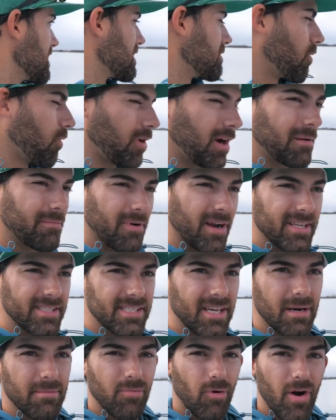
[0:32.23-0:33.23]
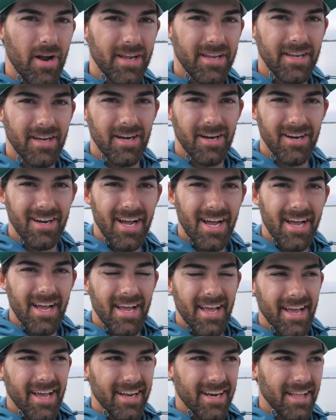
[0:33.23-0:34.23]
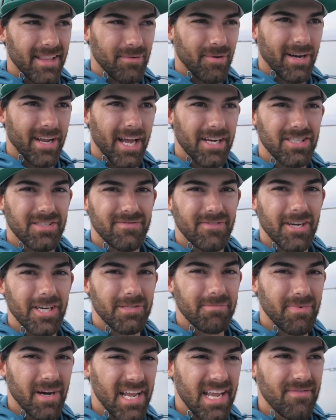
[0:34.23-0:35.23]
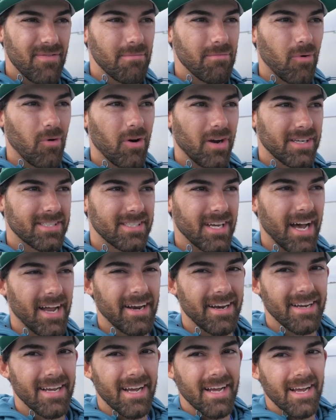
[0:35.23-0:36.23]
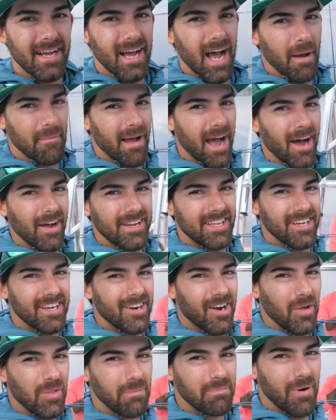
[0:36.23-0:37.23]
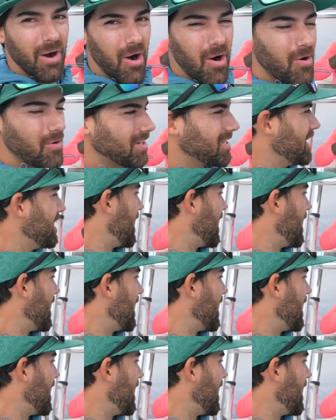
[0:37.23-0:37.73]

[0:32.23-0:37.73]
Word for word: this morning, but it's gonna break here and I think we're gonna catch some fish. But even more excited, I'm out here on the boat